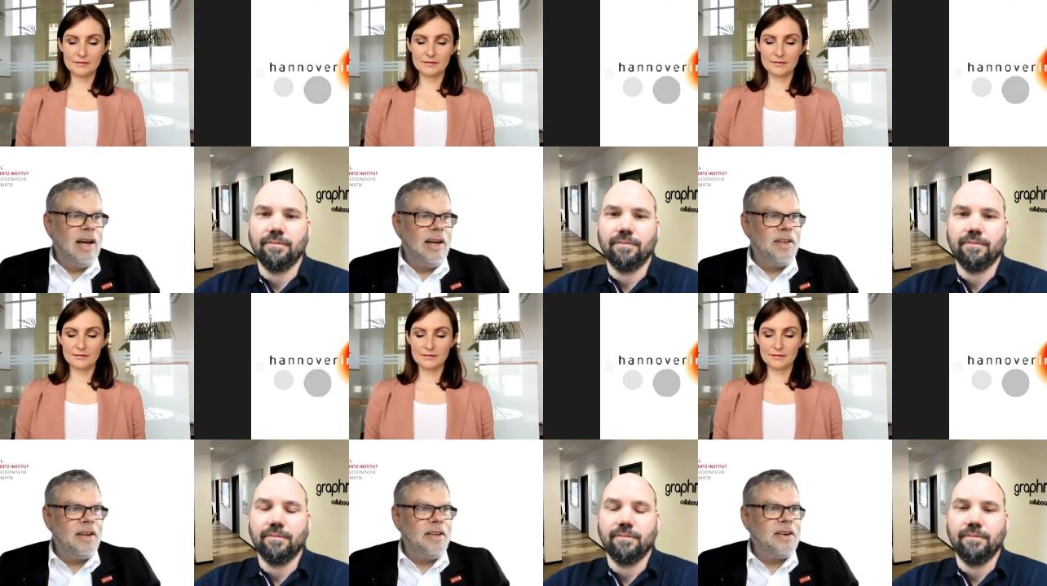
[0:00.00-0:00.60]
Speaker 1: and
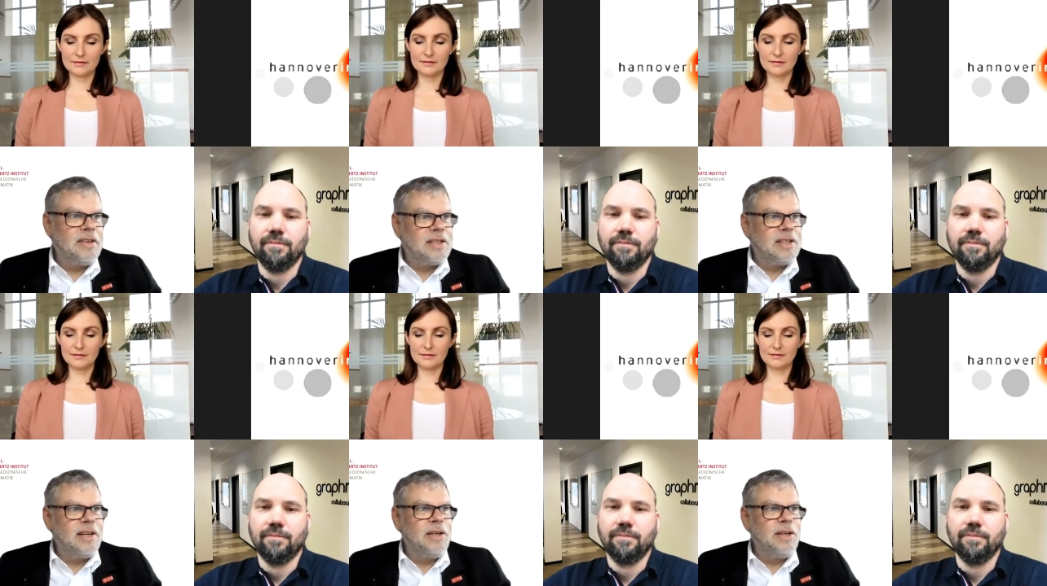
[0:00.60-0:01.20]
then there is
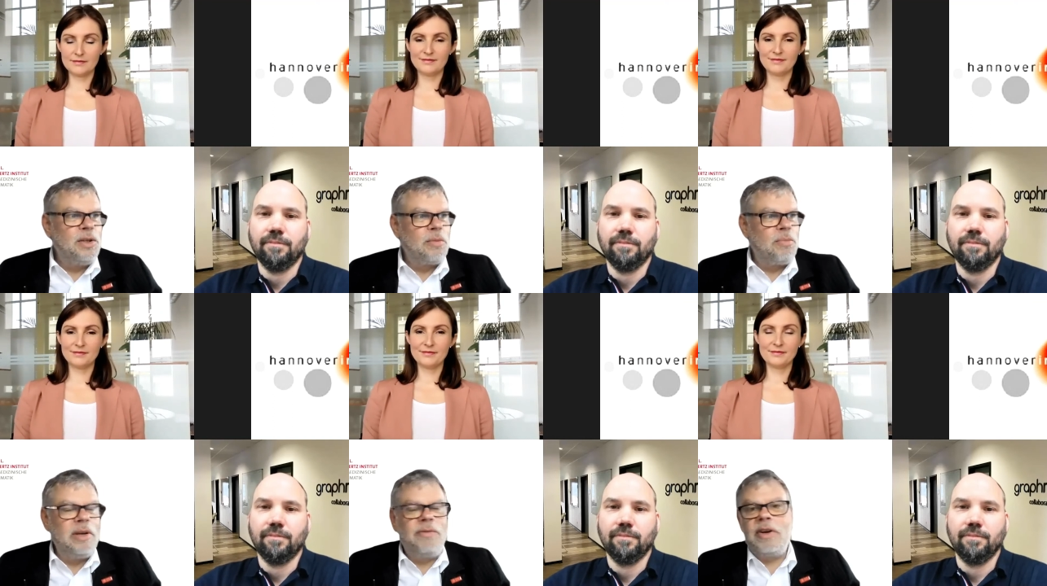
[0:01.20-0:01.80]
the
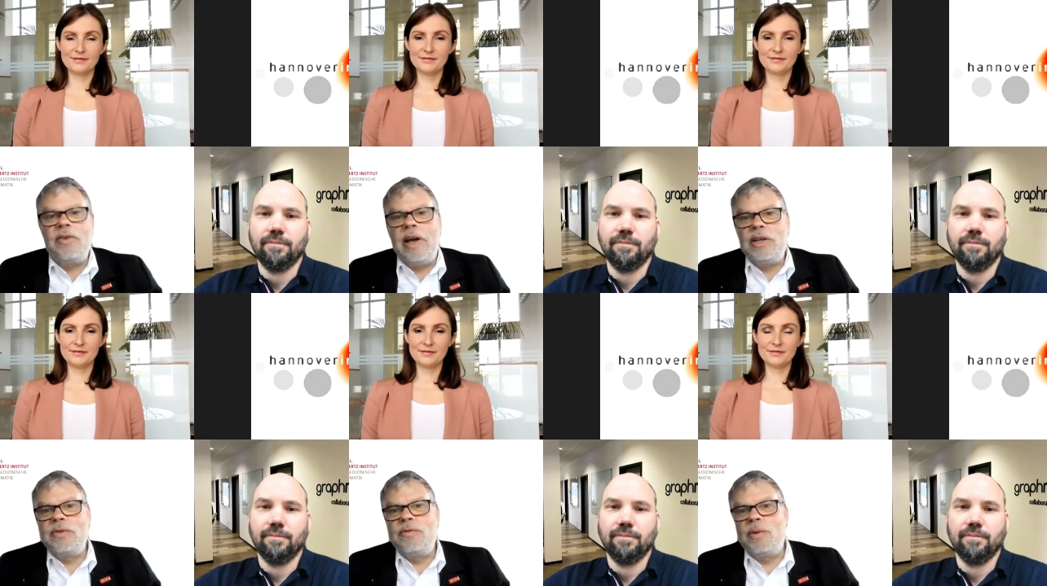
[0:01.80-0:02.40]
European
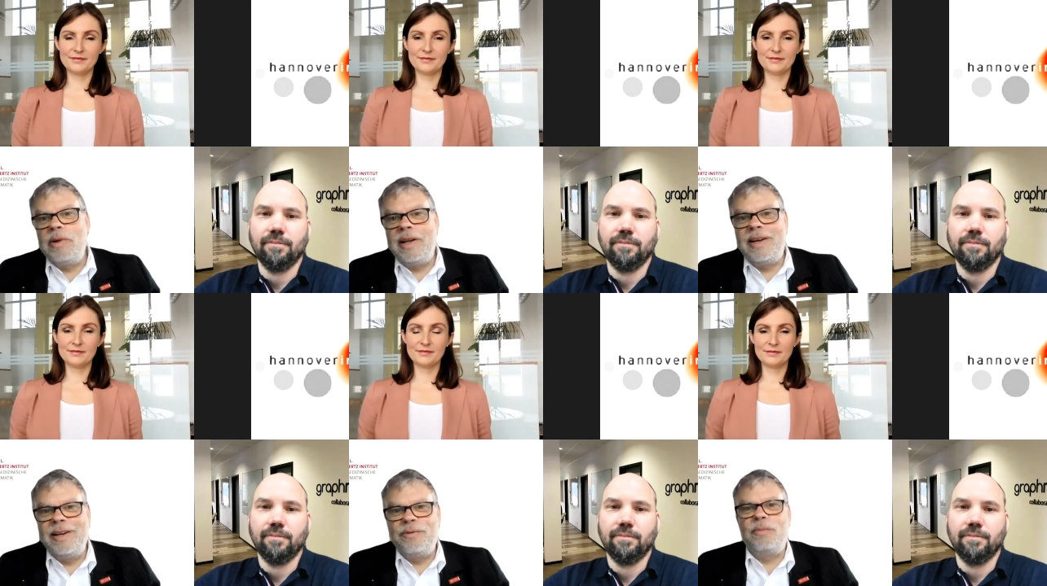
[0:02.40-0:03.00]
Federation for
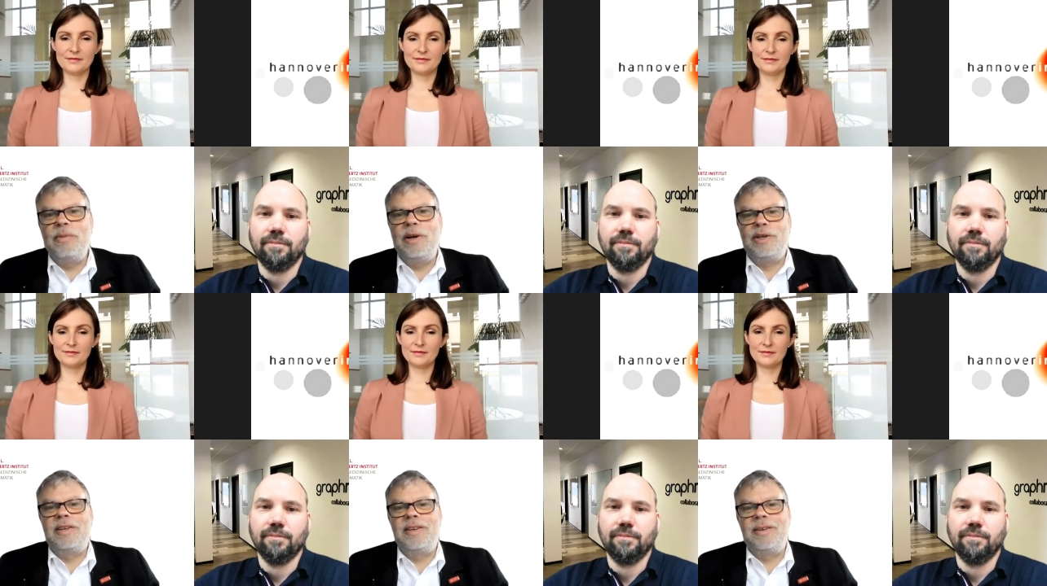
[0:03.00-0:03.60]
Medical
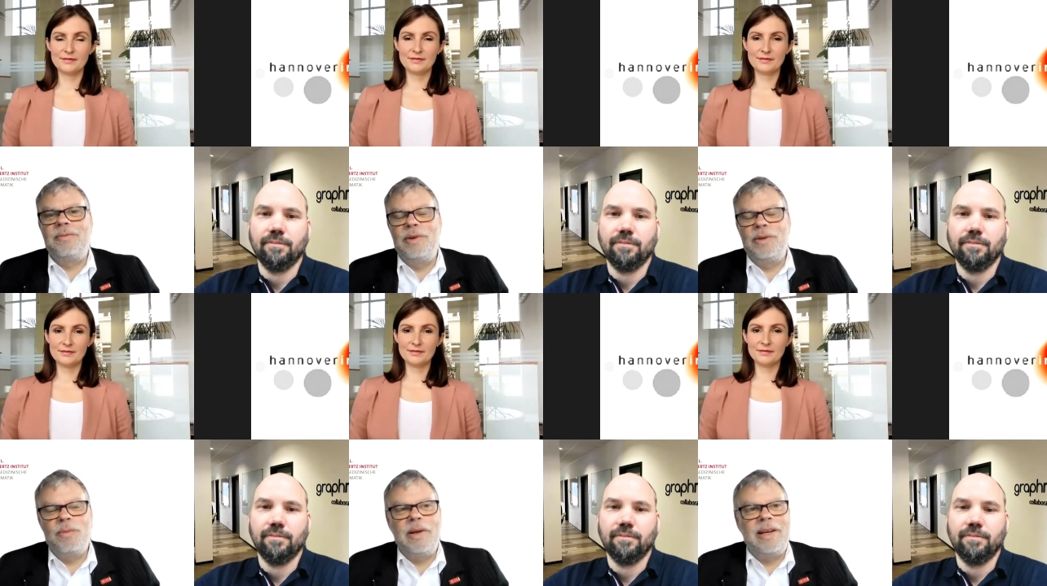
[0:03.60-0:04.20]
Information, uh,
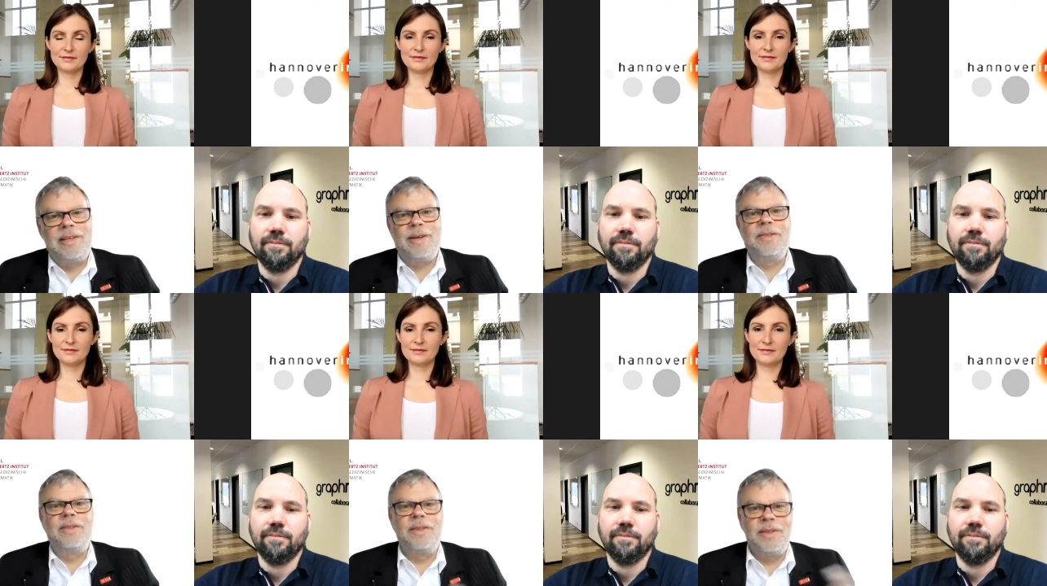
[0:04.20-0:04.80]
Informatics
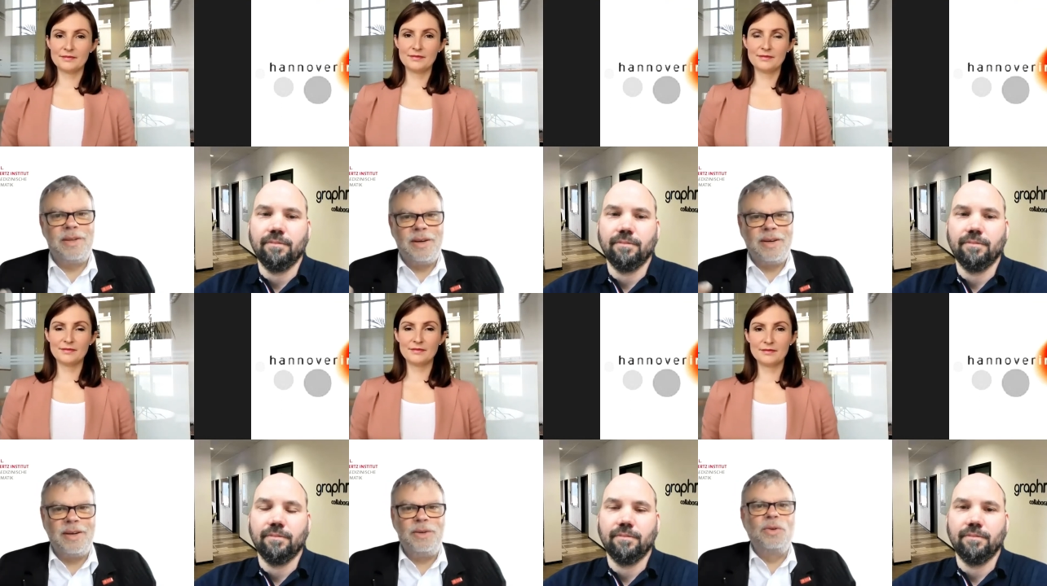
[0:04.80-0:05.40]
on
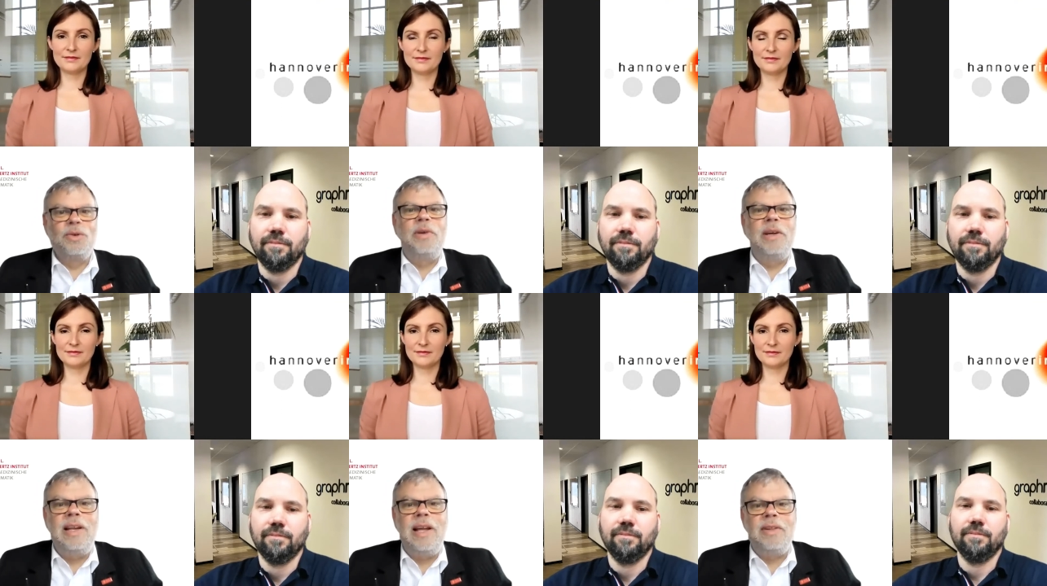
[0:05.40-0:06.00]
the
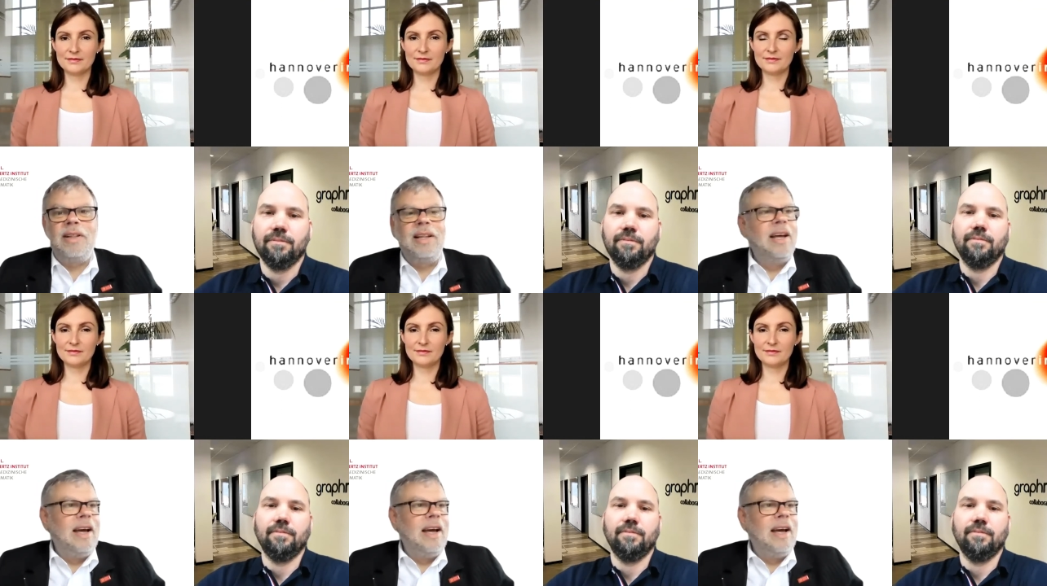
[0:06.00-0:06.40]
European level.